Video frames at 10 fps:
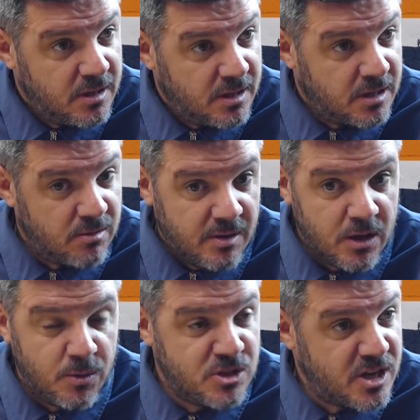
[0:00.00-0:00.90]
you know, how
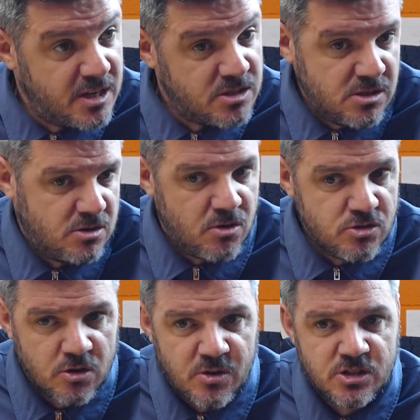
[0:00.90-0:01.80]
do I change this? Of
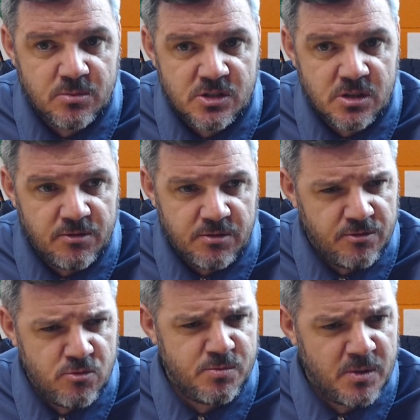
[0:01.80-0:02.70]
course I question myself.
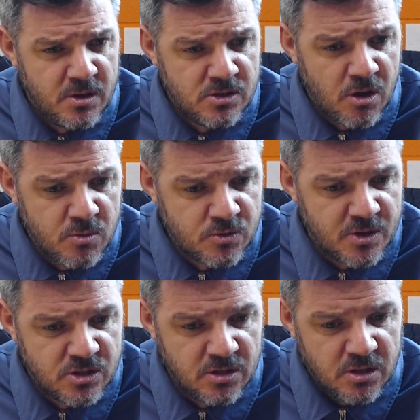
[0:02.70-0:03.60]
I always
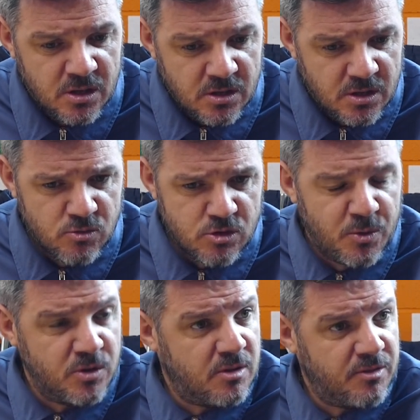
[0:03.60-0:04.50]
question it. Don't just
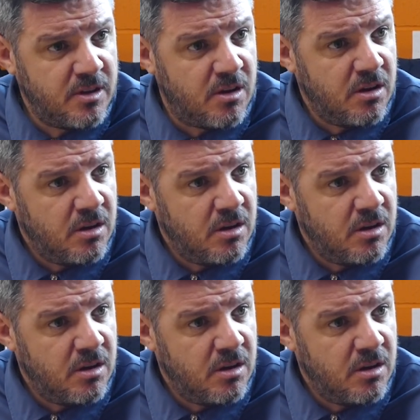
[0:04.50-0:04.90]
point the finger.